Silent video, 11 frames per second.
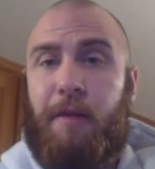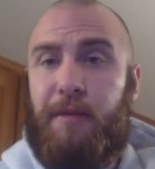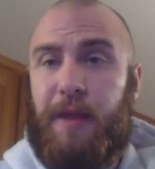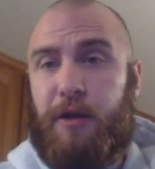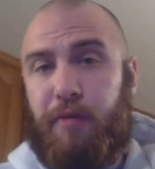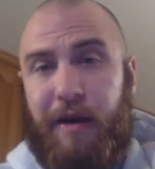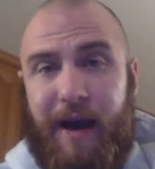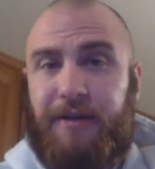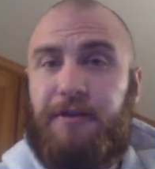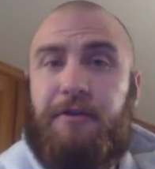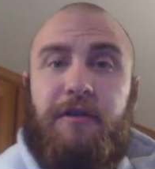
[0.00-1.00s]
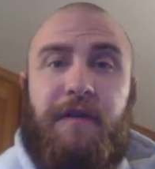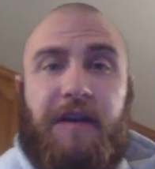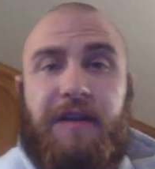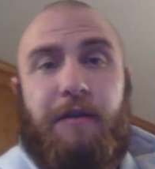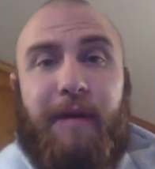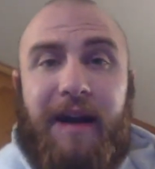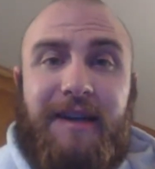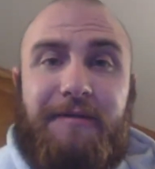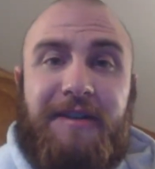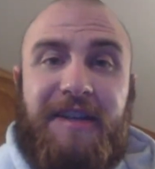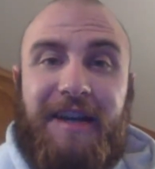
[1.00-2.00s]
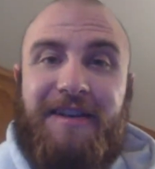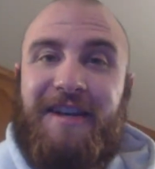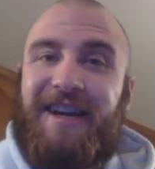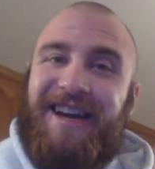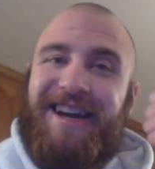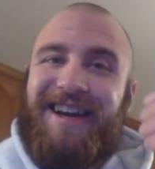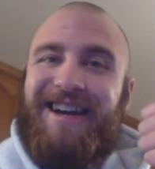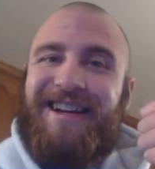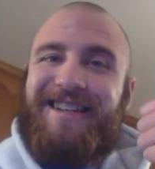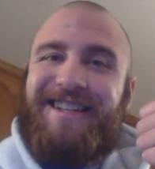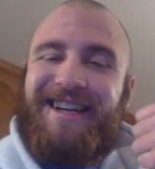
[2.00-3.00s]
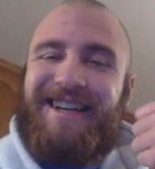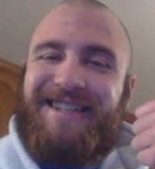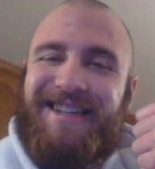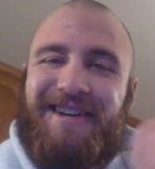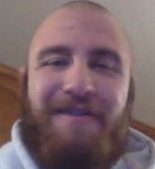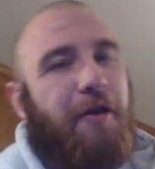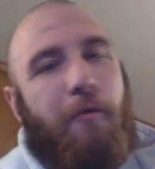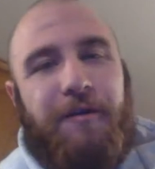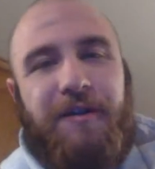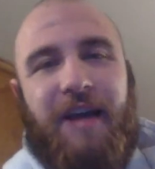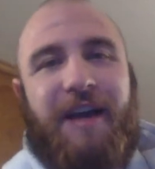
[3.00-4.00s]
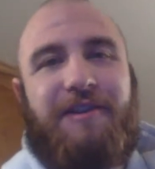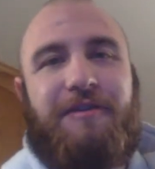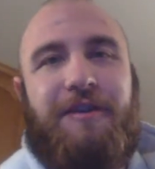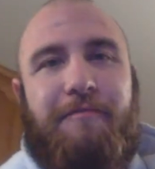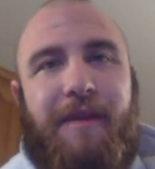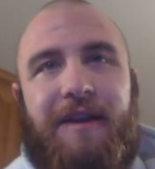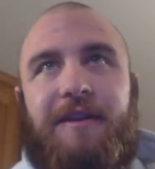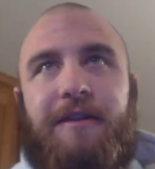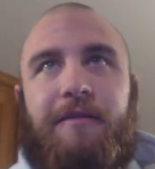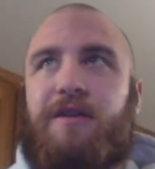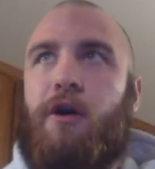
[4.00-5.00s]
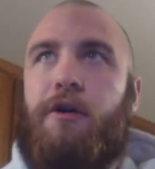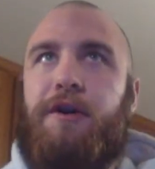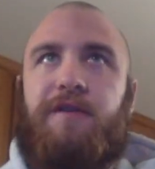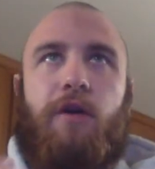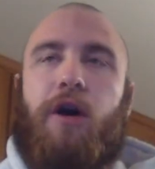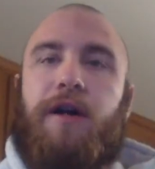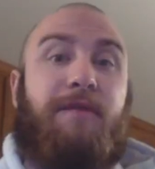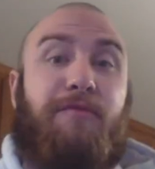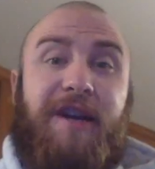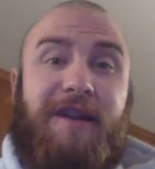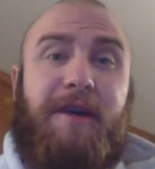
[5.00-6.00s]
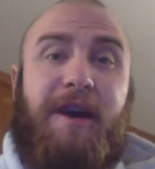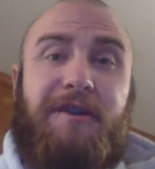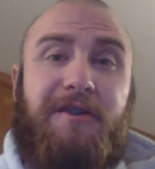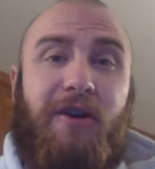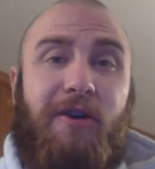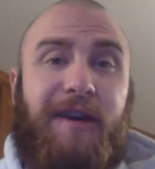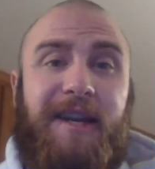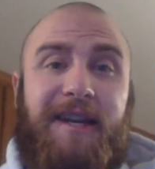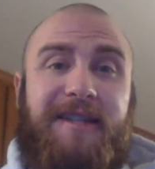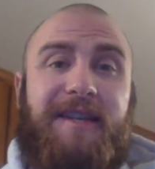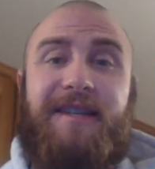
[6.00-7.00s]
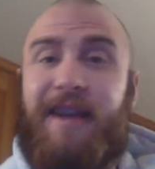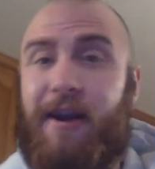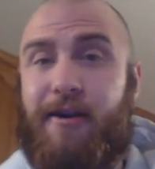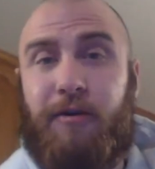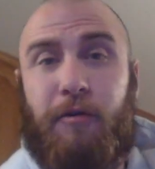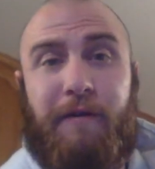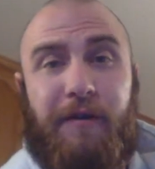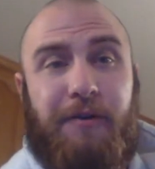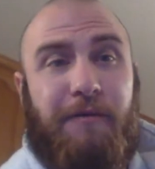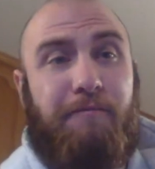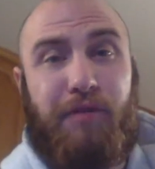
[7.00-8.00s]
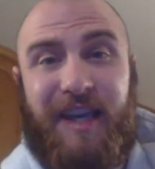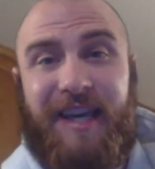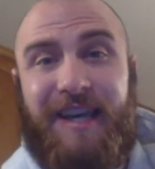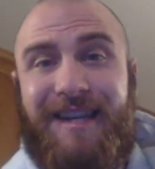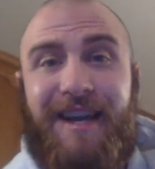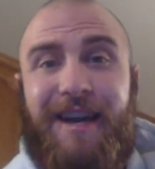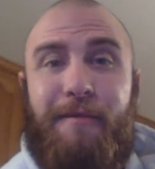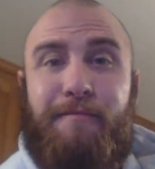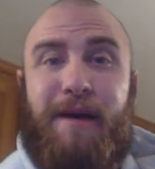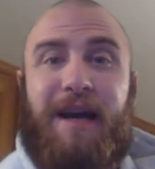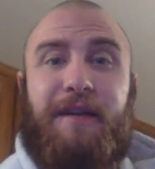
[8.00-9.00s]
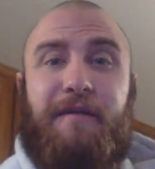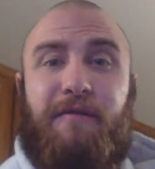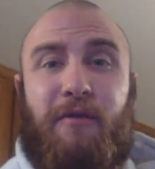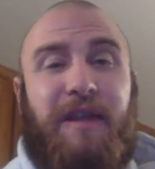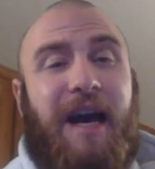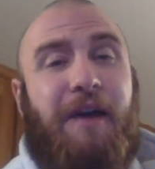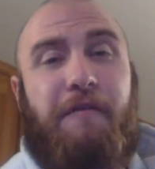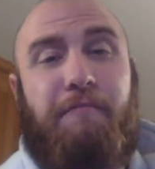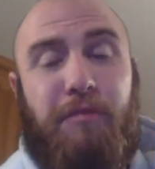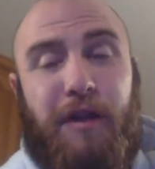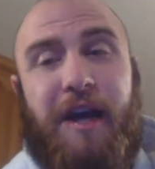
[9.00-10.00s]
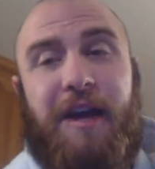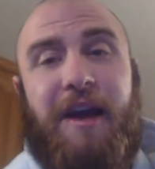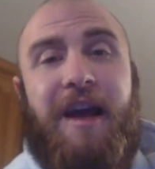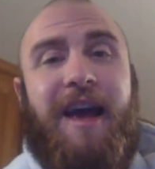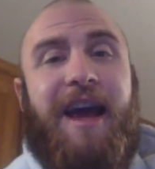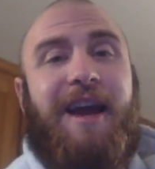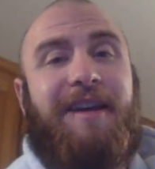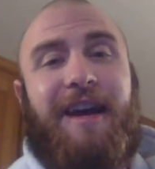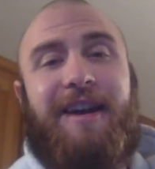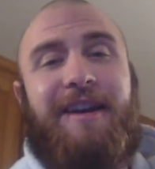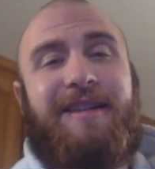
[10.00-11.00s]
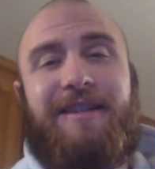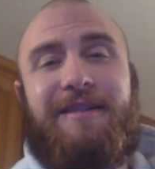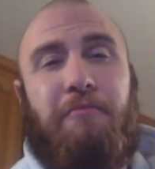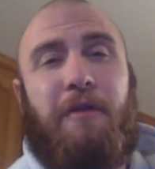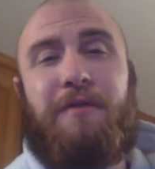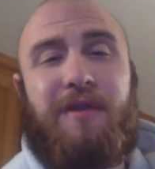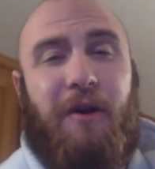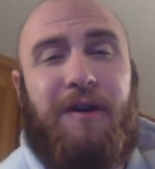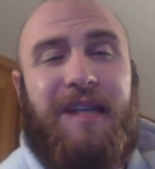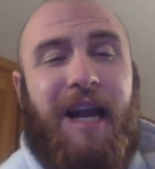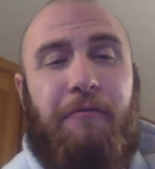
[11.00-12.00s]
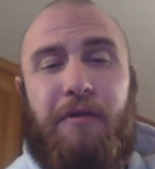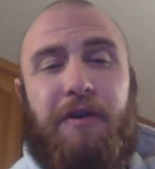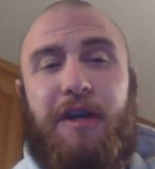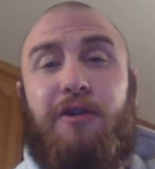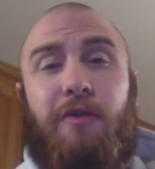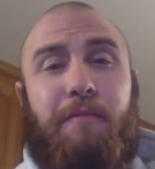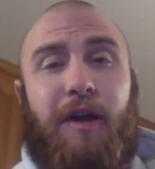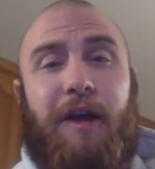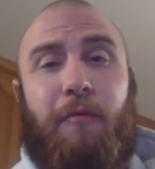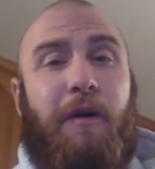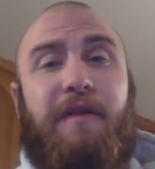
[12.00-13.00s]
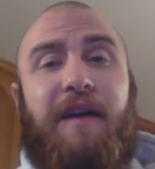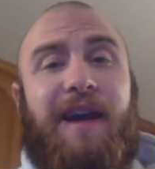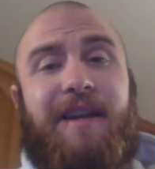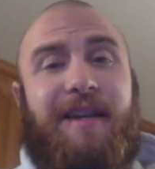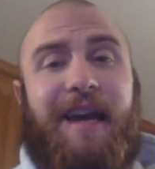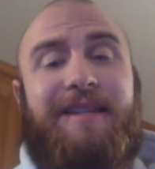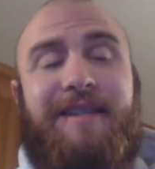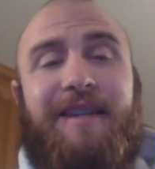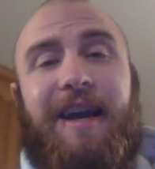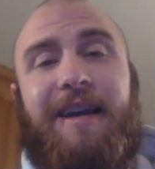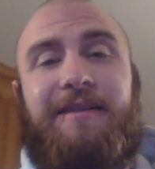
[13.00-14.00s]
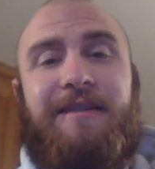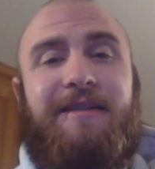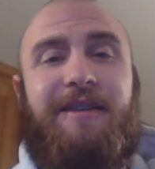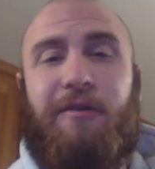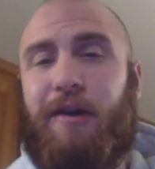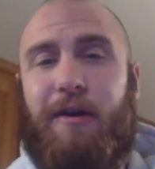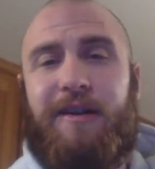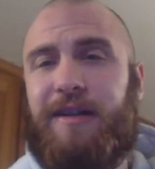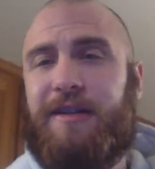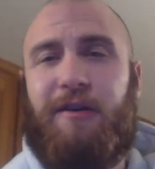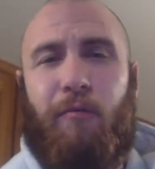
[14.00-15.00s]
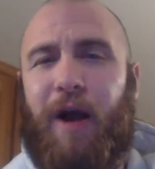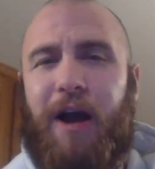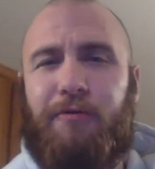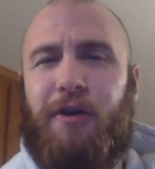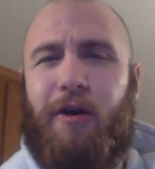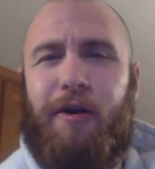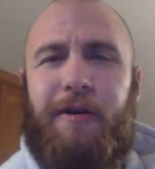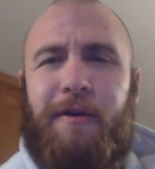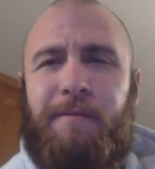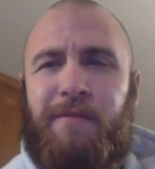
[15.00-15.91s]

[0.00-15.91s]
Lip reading: But then you play Magister Sphinx and they're back down to 10. Dun-dun-dun, which is actually amazing. This card is an awesome reanimation target. It's hysterical for you to blink it back and forth out of play. And again, it's just one of those cards that I really enjoy playing with and against, as it's such a wild card.